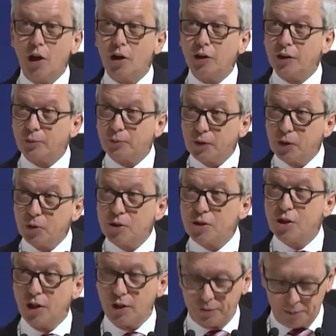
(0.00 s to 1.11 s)
on the
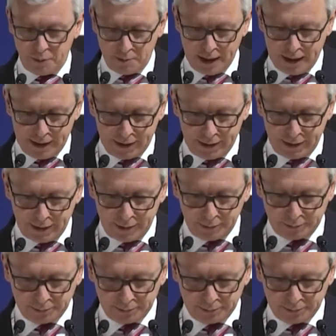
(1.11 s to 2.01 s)
future of mobility.